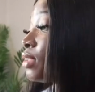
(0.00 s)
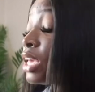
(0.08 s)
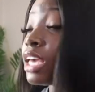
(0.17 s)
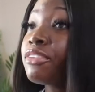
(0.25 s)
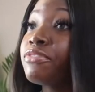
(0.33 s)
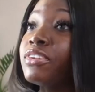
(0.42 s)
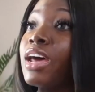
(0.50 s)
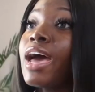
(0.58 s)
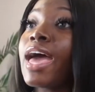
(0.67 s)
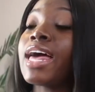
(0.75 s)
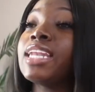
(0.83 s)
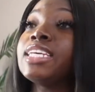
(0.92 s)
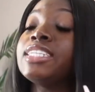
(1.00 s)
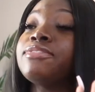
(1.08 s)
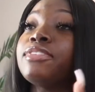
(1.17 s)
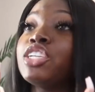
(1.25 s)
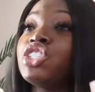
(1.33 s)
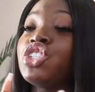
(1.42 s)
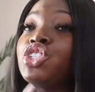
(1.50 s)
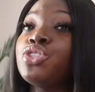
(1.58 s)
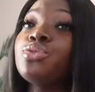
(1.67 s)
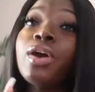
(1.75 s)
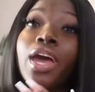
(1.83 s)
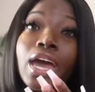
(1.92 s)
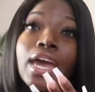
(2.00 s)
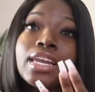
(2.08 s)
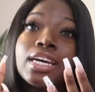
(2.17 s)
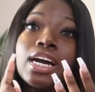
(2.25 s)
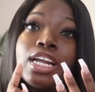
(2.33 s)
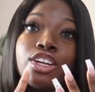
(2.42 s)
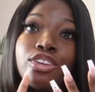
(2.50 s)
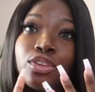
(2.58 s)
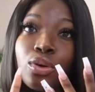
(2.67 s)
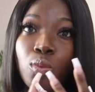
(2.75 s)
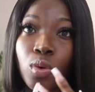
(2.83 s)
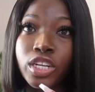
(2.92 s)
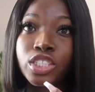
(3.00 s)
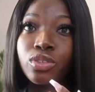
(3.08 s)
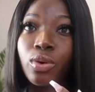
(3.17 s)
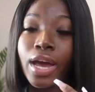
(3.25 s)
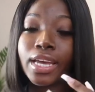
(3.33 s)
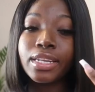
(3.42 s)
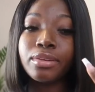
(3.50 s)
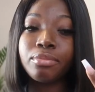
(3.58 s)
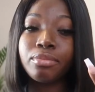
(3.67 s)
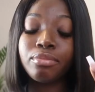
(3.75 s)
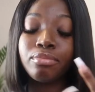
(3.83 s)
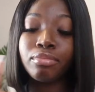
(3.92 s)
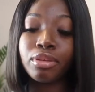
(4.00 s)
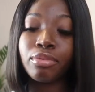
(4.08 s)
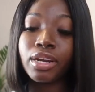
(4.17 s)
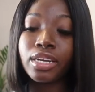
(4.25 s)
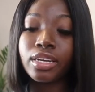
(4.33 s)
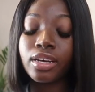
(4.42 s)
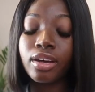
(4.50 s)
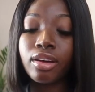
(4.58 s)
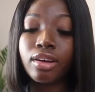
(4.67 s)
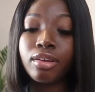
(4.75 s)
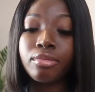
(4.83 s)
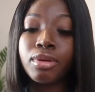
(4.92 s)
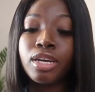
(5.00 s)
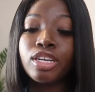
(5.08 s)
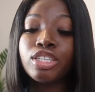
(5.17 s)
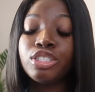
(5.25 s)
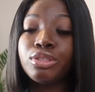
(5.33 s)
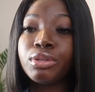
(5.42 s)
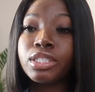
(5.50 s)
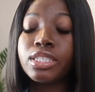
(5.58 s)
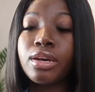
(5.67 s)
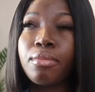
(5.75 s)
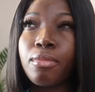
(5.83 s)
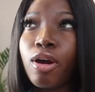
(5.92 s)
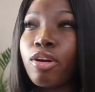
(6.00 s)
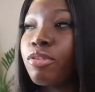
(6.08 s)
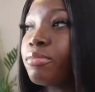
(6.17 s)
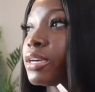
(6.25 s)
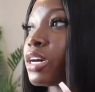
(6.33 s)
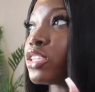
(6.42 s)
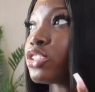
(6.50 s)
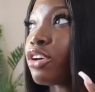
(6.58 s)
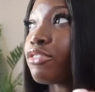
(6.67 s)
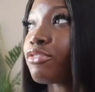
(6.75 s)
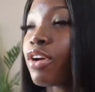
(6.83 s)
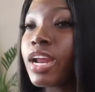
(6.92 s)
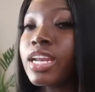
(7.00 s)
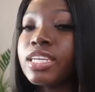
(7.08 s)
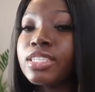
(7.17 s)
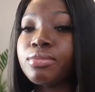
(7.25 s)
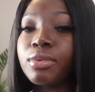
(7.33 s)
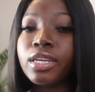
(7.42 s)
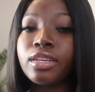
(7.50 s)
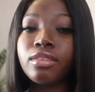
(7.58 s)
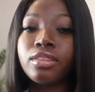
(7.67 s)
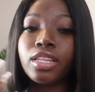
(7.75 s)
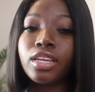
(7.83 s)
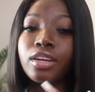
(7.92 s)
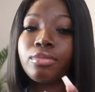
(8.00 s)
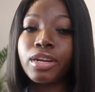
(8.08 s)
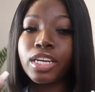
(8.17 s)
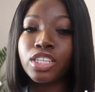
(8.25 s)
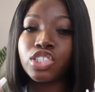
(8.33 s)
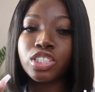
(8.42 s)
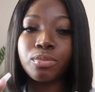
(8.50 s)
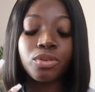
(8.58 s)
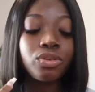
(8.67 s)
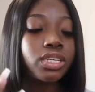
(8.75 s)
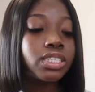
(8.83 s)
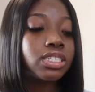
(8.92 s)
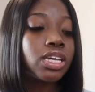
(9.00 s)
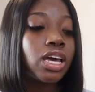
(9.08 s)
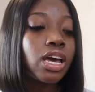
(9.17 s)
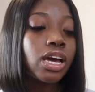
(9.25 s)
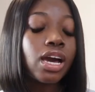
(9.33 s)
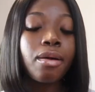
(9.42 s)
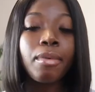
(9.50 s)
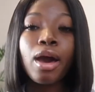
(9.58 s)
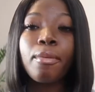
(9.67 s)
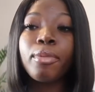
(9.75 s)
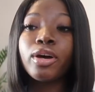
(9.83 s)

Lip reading: If not, at least finish 2 and color the 1 so I can be ready to do it tomorrow, because on Friday is when the ready to ship units come out.